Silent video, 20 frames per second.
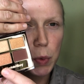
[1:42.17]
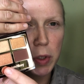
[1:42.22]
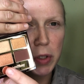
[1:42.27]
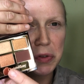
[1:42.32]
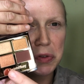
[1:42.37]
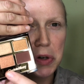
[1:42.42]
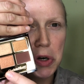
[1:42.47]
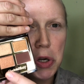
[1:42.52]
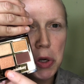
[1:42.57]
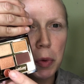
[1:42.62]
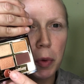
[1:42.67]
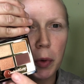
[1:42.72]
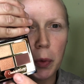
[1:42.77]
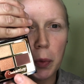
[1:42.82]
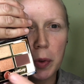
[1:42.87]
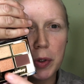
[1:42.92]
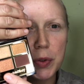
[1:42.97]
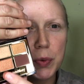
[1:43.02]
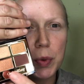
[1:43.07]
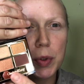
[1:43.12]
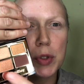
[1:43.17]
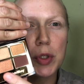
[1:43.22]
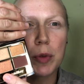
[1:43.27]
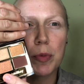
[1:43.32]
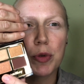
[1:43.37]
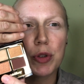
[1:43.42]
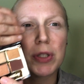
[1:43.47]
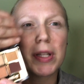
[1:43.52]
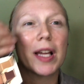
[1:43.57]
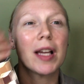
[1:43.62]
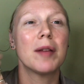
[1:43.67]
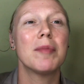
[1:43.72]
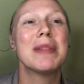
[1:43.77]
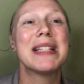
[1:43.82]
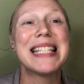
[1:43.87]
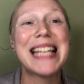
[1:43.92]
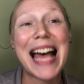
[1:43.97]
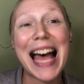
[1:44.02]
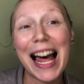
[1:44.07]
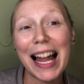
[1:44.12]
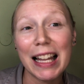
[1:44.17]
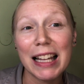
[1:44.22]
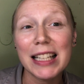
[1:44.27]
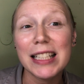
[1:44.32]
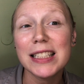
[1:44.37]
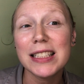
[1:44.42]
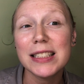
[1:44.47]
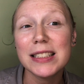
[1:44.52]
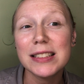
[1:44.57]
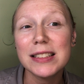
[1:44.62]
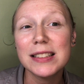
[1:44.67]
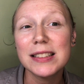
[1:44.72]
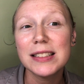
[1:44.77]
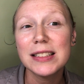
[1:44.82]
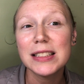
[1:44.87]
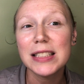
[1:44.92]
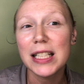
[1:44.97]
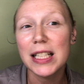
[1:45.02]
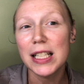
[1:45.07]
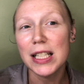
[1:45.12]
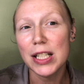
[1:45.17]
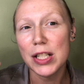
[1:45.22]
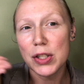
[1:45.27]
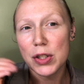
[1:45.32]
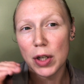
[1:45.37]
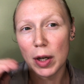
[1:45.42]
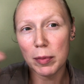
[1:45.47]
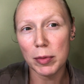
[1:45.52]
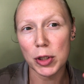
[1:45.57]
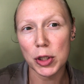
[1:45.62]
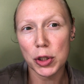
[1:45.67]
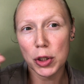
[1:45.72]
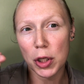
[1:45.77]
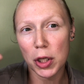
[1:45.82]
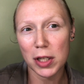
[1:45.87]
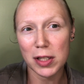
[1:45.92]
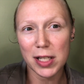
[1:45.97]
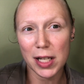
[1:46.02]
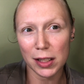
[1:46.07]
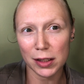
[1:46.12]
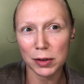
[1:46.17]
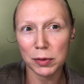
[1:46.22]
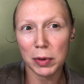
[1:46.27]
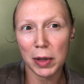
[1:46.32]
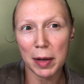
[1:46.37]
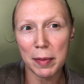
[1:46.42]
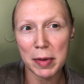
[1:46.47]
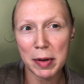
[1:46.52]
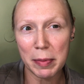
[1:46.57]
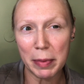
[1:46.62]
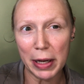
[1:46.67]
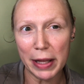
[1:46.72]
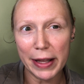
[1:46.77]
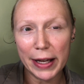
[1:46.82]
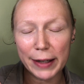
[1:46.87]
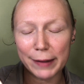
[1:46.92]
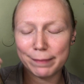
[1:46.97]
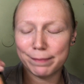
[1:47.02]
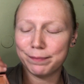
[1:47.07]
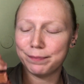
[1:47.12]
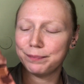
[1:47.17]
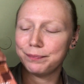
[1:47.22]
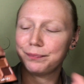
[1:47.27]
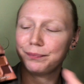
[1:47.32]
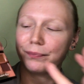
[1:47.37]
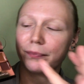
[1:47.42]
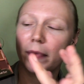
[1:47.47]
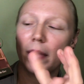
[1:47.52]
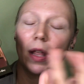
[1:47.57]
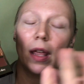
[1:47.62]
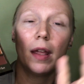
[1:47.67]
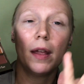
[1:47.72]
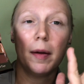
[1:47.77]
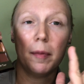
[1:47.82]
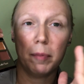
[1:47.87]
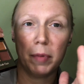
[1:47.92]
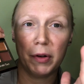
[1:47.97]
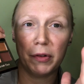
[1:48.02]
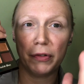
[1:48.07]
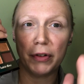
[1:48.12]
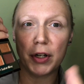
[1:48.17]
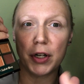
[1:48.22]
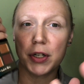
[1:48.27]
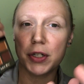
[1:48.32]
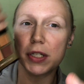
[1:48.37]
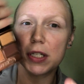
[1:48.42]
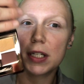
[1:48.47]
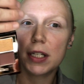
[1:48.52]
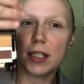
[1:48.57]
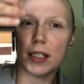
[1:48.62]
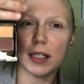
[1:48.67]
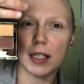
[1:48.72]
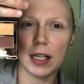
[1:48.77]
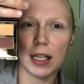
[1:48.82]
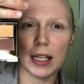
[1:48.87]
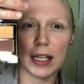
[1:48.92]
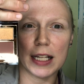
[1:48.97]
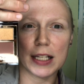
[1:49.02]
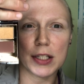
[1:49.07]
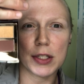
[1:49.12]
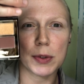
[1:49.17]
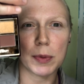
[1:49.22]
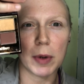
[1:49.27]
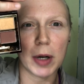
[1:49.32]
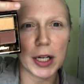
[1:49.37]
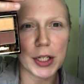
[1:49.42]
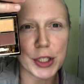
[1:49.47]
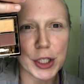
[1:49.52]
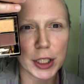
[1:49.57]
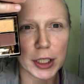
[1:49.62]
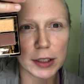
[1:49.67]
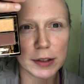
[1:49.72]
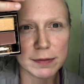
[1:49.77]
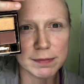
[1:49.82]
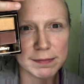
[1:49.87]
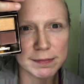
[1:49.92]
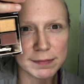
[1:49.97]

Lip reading: one of her newer ones where it's almost like a metallic. So I'm going to show you exactly what I mean by that. But first, let's swatch her.